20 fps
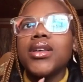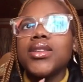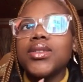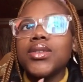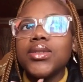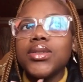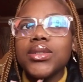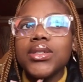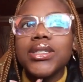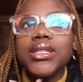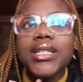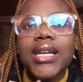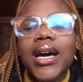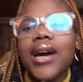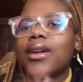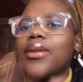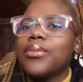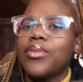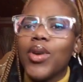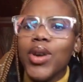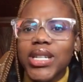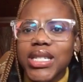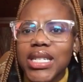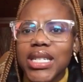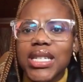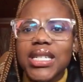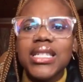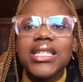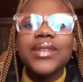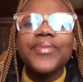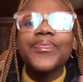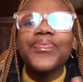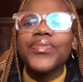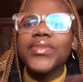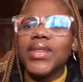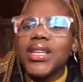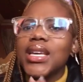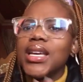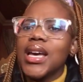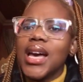So yeah, point is,
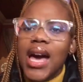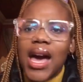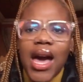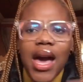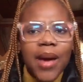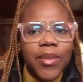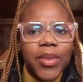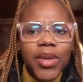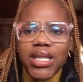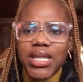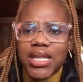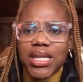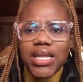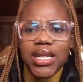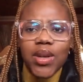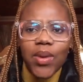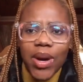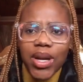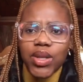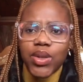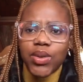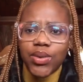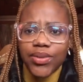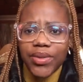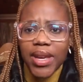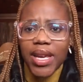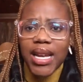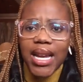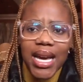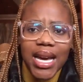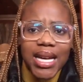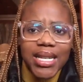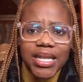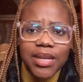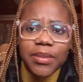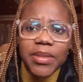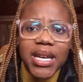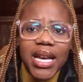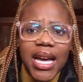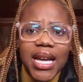I'm not really want to fail
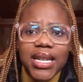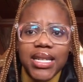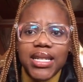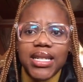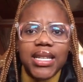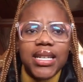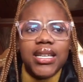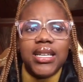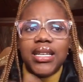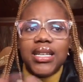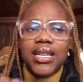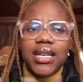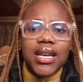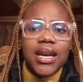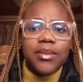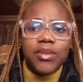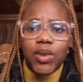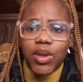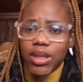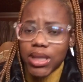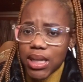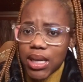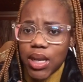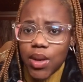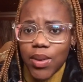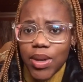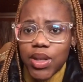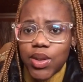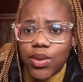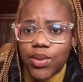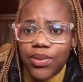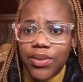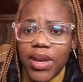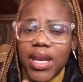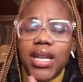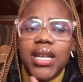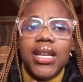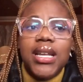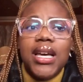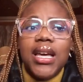academically. I'm not really want to
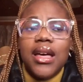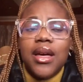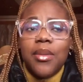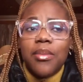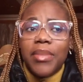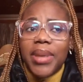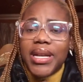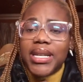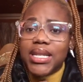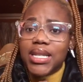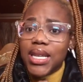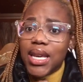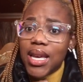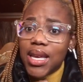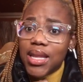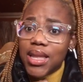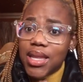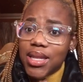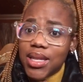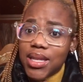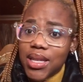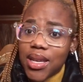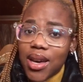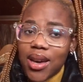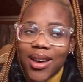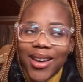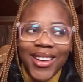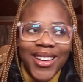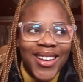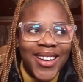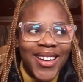fail, but yeah, this year,